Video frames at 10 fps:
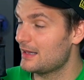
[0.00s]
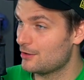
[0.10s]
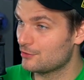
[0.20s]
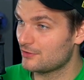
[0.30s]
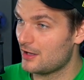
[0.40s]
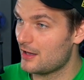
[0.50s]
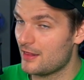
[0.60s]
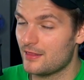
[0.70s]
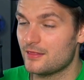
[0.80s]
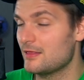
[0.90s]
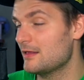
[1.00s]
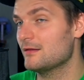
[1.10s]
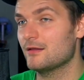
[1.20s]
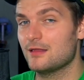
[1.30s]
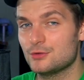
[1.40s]

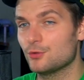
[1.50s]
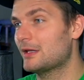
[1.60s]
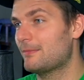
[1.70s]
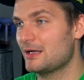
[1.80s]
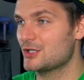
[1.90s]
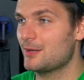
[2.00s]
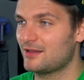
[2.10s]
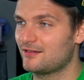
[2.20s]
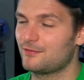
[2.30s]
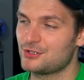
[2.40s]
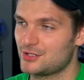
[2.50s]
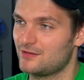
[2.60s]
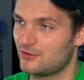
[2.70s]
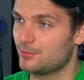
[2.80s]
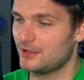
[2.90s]
They do a really bad job at the suspension
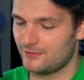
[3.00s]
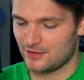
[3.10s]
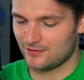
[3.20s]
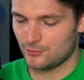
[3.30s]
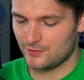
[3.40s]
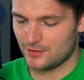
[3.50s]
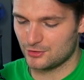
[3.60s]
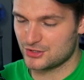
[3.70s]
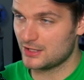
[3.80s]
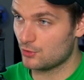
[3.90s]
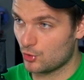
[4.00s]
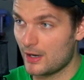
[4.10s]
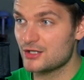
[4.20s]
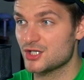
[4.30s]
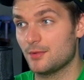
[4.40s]
of disbelief in this movie, which they do a
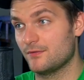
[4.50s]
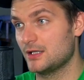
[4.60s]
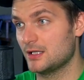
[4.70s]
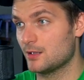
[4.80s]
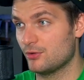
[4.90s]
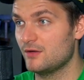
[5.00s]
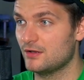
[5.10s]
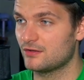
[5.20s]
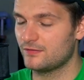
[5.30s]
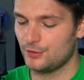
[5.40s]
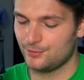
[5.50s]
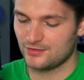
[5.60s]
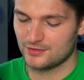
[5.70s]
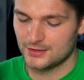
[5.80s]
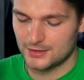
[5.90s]
great job of it in the previous films.